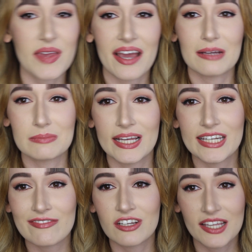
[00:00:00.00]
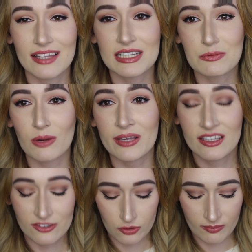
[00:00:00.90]
Yeah, it definitely looks more
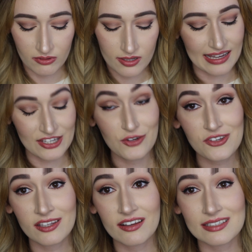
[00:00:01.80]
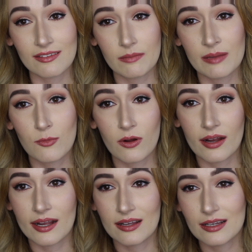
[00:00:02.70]
pink than normal. It usually looks a little bit
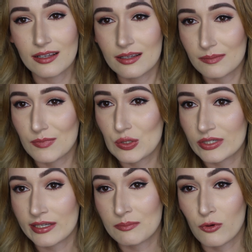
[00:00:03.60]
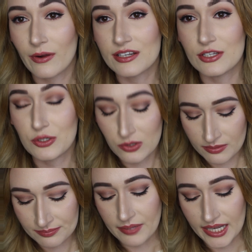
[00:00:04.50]
more muted, more
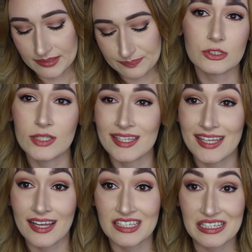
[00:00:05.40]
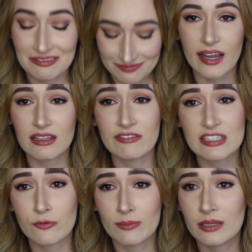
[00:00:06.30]
nude, but you get the idea. I love
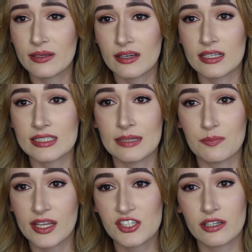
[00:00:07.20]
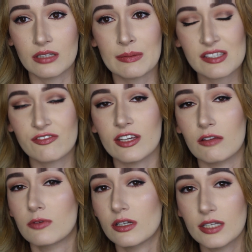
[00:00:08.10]
this formula because it makes your lips
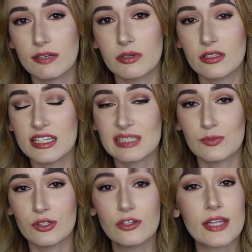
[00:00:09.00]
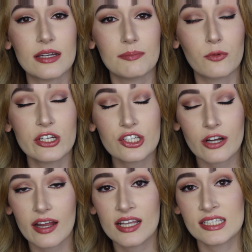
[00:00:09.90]
feel really, really smooth and
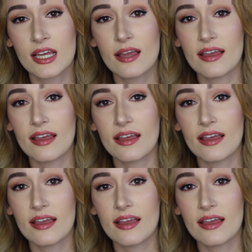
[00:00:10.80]
moisturized.